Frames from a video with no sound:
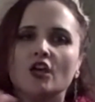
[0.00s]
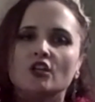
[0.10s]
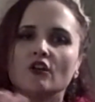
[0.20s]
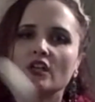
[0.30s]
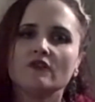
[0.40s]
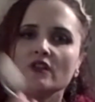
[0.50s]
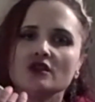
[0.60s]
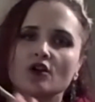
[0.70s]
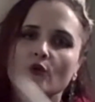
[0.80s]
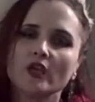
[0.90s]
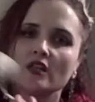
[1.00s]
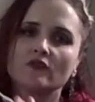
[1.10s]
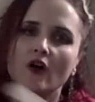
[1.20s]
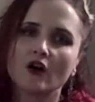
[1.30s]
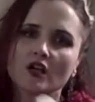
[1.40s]
You're giving the Queen
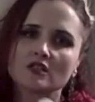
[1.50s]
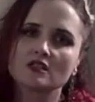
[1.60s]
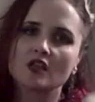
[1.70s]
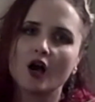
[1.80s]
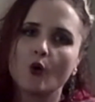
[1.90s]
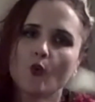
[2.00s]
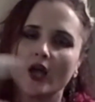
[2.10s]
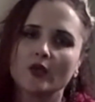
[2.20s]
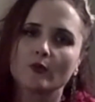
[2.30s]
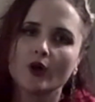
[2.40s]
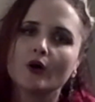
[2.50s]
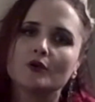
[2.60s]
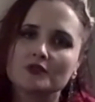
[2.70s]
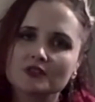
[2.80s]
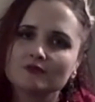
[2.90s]
of Hearts a white
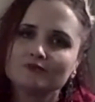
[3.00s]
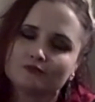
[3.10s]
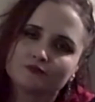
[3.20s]
rose.